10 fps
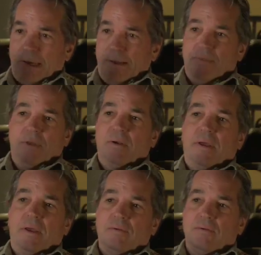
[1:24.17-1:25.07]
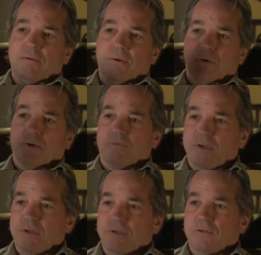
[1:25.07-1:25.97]
and then at your
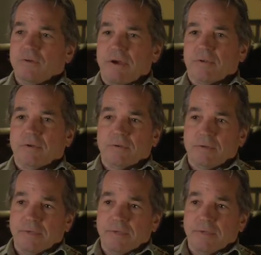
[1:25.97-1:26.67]
convenience, you have to